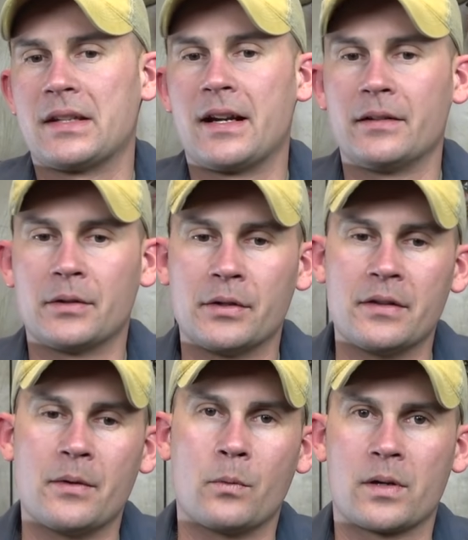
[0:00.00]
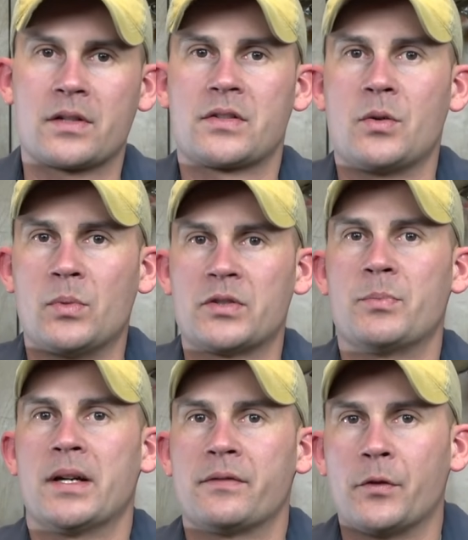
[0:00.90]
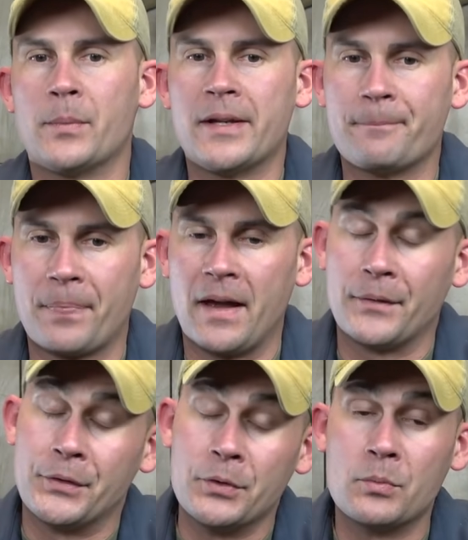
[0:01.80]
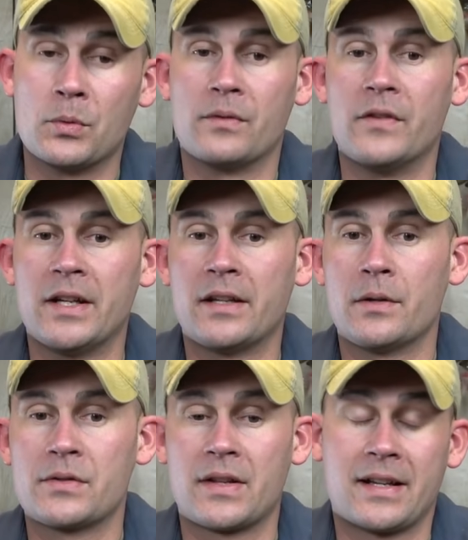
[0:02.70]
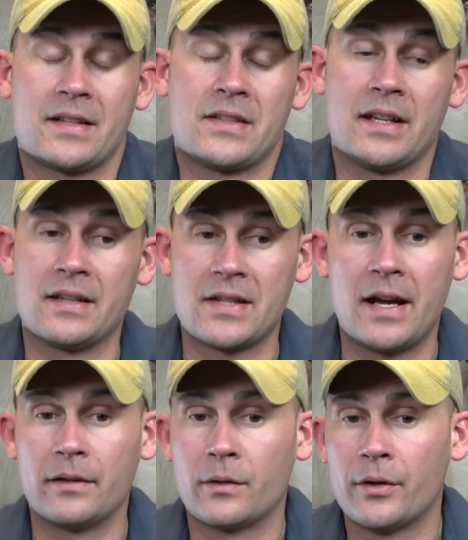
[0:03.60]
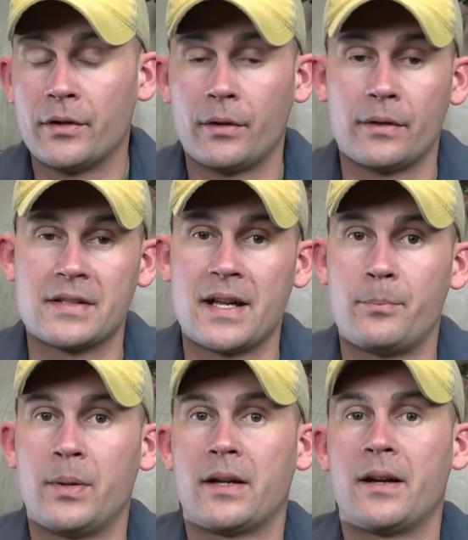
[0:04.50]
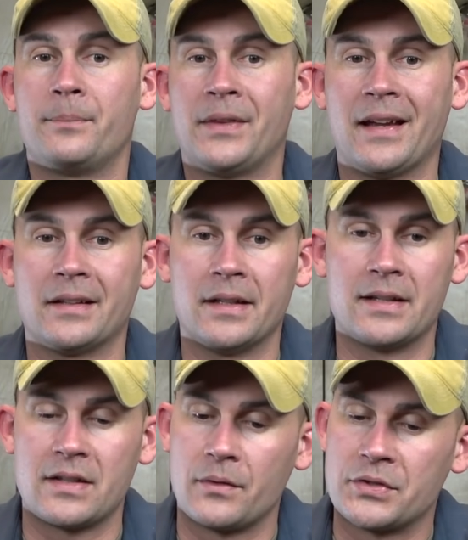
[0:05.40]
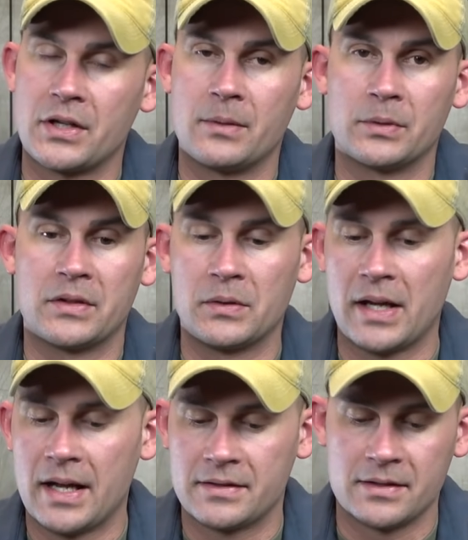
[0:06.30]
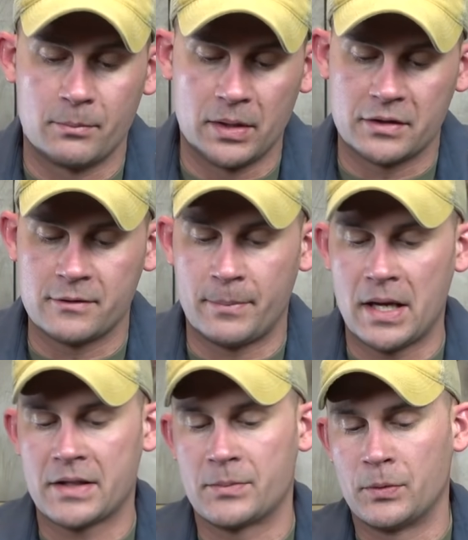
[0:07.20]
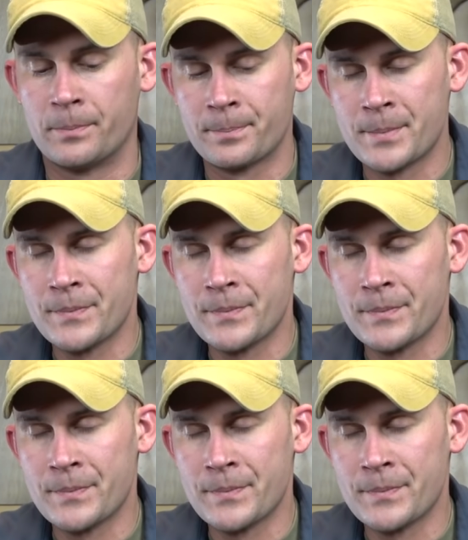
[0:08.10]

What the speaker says: that I learn that works so much better for me, I'll do more videos, like I said, as I learn or as I pick up techniques, I'll share them with you guys as much as possible.